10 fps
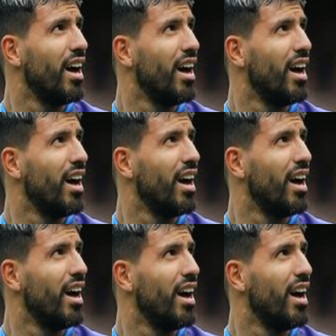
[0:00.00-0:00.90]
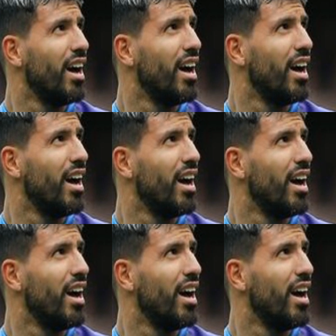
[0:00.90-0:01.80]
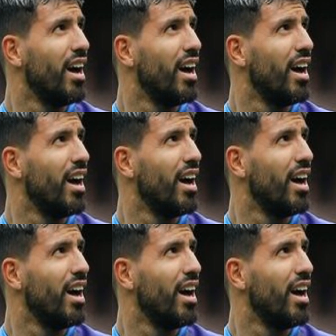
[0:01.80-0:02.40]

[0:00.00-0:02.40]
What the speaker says: No one is speaking in this clip.